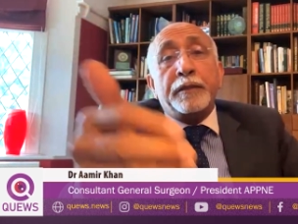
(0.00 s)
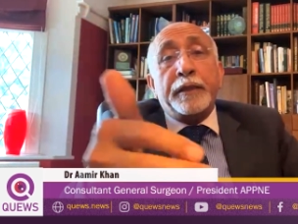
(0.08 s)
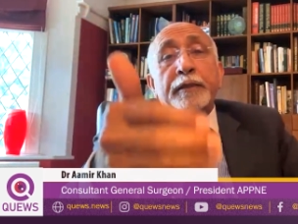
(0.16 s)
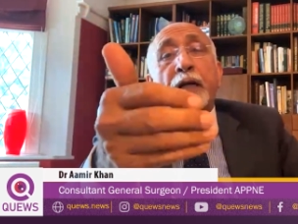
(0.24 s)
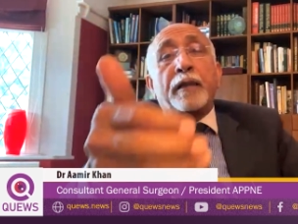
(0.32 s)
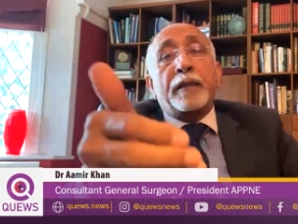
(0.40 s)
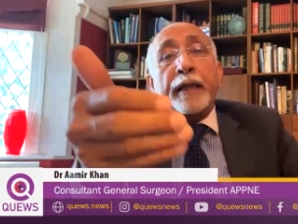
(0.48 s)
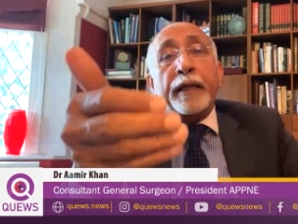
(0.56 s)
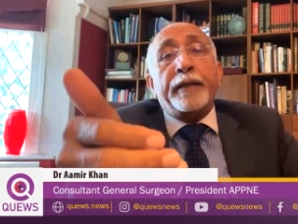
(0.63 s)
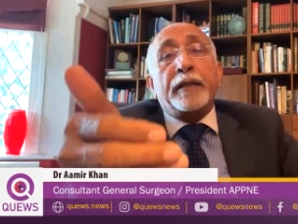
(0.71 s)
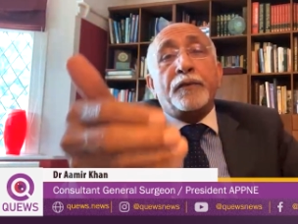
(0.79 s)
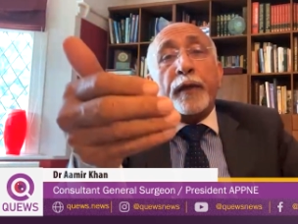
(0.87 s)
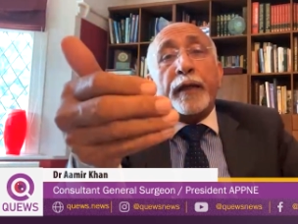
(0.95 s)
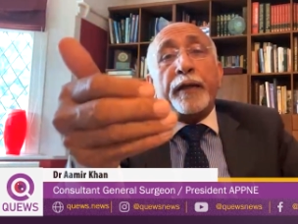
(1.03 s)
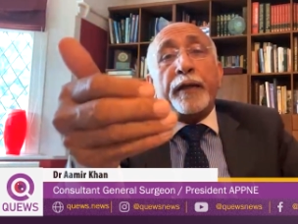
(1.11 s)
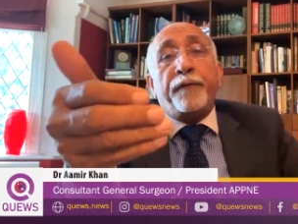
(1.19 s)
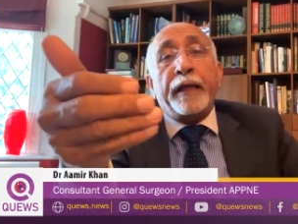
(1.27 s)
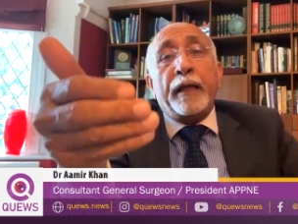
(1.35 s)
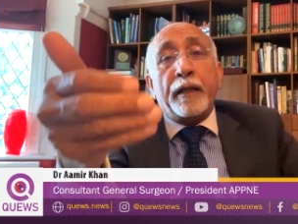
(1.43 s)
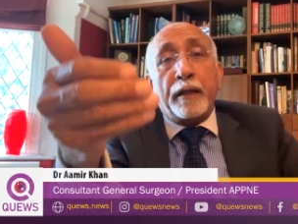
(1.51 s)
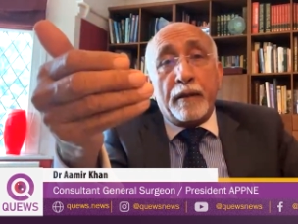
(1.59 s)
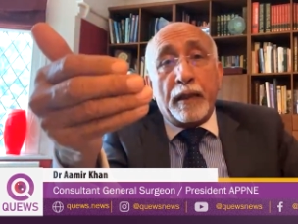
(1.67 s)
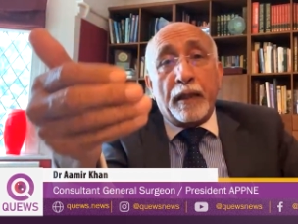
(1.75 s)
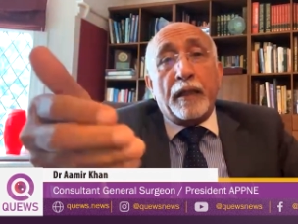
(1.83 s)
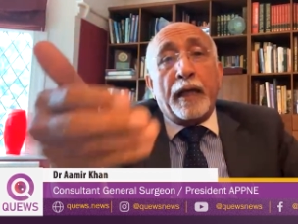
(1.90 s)
These are the areas where we
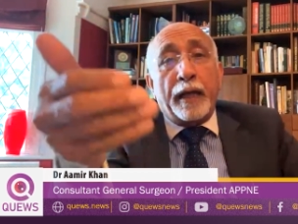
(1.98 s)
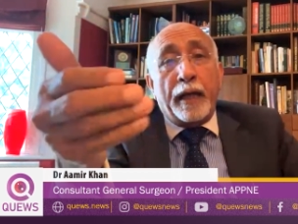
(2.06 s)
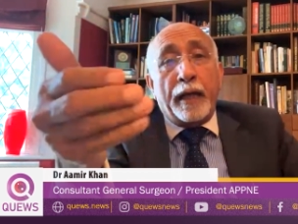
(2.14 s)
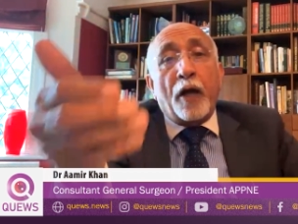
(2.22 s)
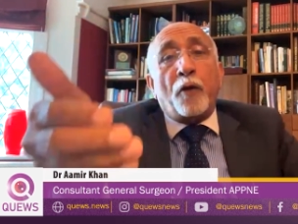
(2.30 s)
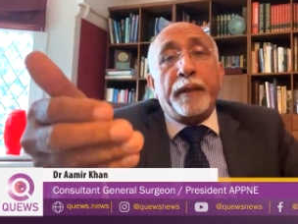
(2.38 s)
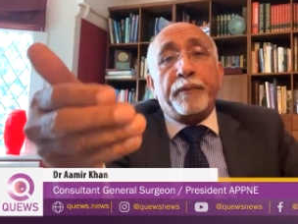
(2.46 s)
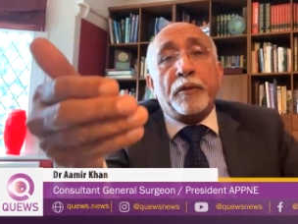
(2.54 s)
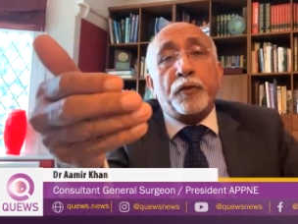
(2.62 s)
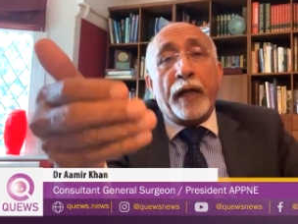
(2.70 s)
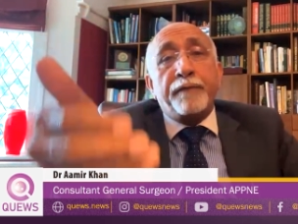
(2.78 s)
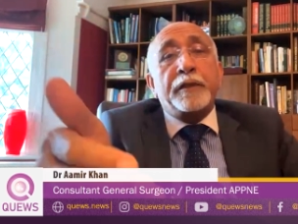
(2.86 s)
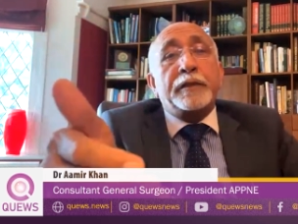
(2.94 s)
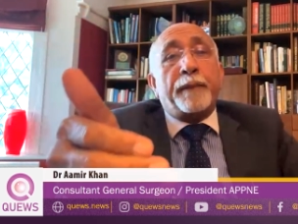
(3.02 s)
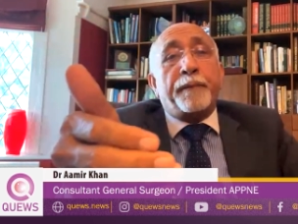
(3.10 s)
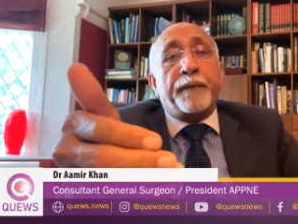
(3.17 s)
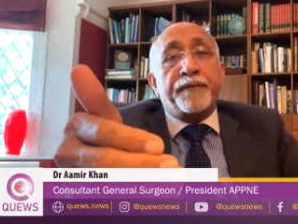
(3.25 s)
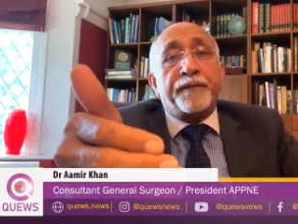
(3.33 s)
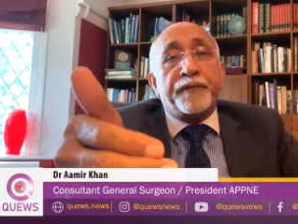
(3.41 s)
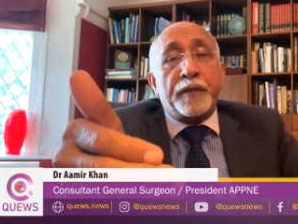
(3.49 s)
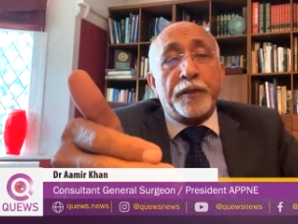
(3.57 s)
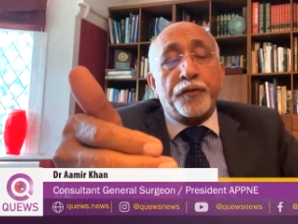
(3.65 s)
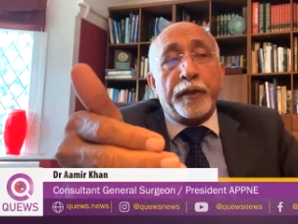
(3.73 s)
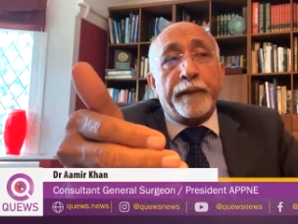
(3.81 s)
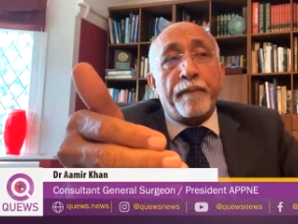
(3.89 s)
allow people to have this type of
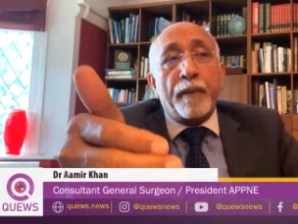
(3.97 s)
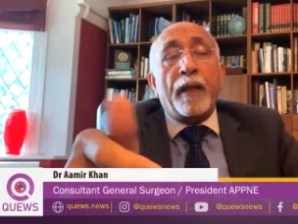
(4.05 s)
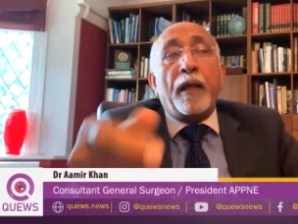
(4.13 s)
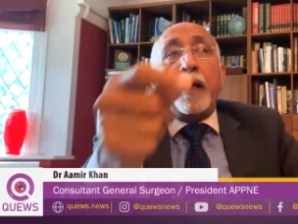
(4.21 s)
surgery.